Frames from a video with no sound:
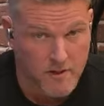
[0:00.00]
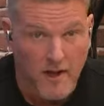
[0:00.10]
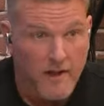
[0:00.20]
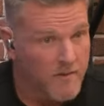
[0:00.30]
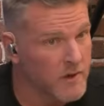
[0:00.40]

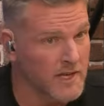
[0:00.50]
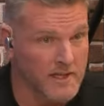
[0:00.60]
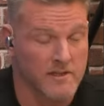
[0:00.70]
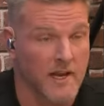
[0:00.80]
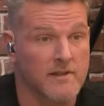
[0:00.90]
Mm-hmm. Feels
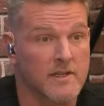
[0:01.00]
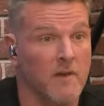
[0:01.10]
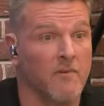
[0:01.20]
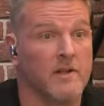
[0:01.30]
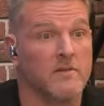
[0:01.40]
like the Saints'
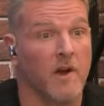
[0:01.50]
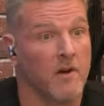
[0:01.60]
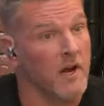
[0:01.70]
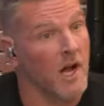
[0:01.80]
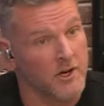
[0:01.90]
defense
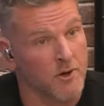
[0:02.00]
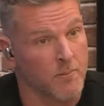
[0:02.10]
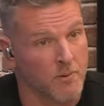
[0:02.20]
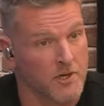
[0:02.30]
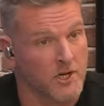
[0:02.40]
very
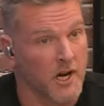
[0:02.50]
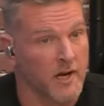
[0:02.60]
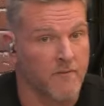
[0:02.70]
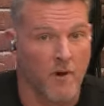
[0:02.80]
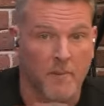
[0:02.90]

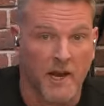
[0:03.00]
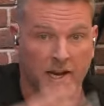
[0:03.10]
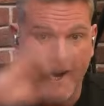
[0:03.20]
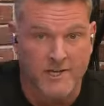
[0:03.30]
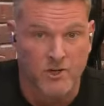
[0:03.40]
underappreciated yeah. from a
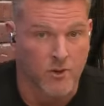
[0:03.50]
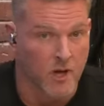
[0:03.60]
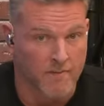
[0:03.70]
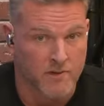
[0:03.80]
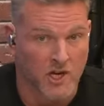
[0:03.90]
national
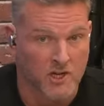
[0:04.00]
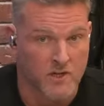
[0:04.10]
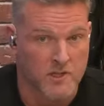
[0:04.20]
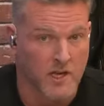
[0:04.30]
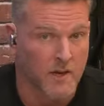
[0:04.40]

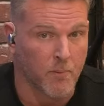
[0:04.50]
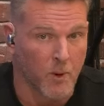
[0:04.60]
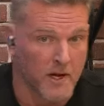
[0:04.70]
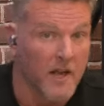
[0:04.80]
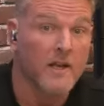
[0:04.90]
conversation
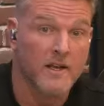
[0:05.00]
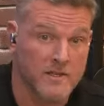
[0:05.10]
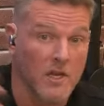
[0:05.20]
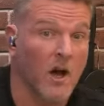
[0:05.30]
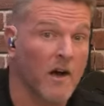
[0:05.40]
standpoint,
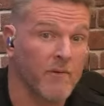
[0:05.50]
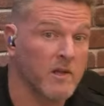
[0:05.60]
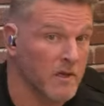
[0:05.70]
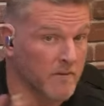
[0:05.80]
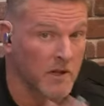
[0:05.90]
because the
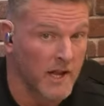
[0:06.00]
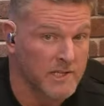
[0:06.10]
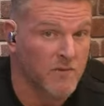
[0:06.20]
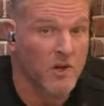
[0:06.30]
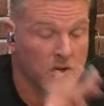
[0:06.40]
offense over the
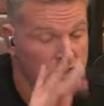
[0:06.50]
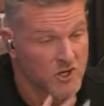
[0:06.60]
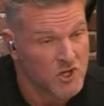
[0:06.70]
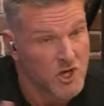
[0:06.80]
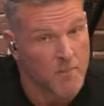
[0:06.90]
last few years
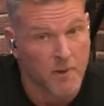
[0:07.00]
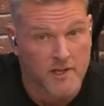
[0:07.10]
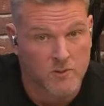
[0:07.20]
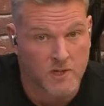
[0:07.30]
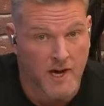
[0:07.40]
since Sean
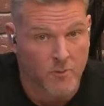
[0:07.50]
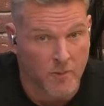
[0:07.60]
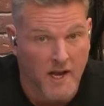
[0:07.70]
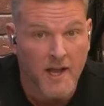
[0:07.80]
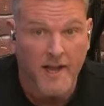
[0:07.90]
Payton's
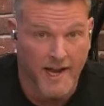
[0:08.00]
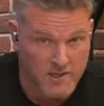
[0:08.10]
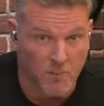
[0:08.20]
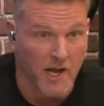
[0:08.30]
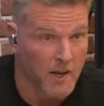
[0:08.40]
retirement
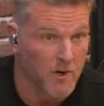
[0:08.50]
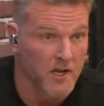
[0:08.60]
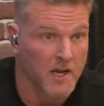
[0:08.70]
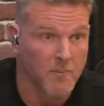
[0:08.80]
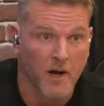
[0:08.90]
hasn't been able to
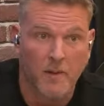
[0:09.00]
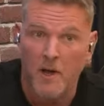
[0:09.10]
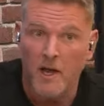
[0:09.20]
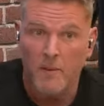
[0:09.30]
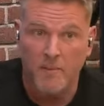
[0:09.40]
keep
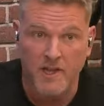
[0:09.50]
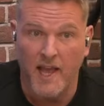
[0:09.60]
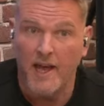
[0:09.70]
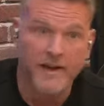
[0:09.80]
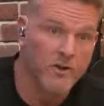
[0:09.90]
up. But
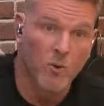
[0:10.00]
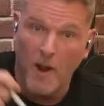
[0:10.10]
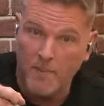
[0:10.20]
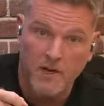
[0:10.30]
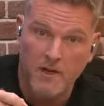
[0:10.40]
they add another
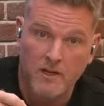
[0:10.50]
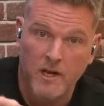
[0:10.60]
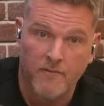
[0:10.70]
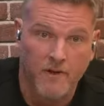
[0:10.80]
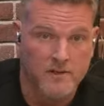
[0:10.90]
weapon to the
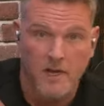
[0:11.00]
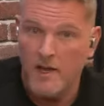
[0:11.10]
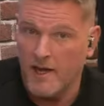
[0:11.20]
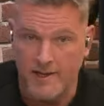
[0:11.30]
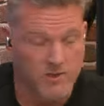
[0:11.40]
defense.
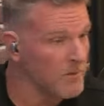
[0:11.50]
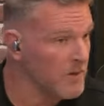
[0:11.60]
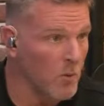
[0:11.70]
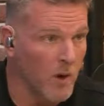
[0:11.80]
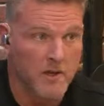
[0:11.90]
I assume
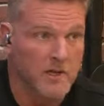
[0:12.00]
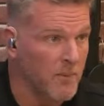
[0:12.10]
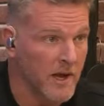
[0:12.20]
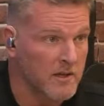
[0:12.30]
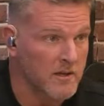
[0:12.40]
they're willing to
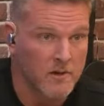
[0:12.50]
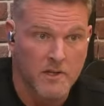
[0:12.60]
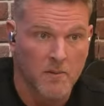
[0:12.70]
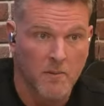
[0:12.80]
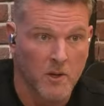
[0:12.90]
pay the
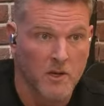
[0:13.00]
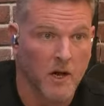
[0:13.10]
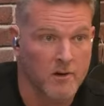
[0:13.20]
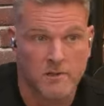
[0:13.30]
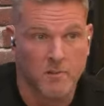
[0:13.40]
thirteen million
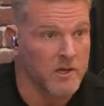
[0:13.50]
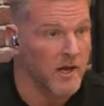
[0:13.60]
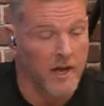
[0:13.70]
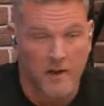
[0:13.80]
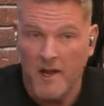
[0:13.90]
dollars and be
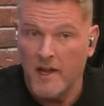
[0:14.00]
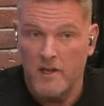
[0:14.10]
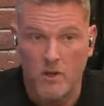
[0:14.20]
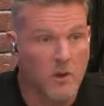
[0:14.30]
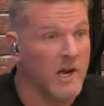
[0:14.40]
like, hey,
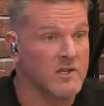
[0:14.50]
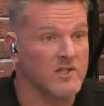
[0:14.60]
you get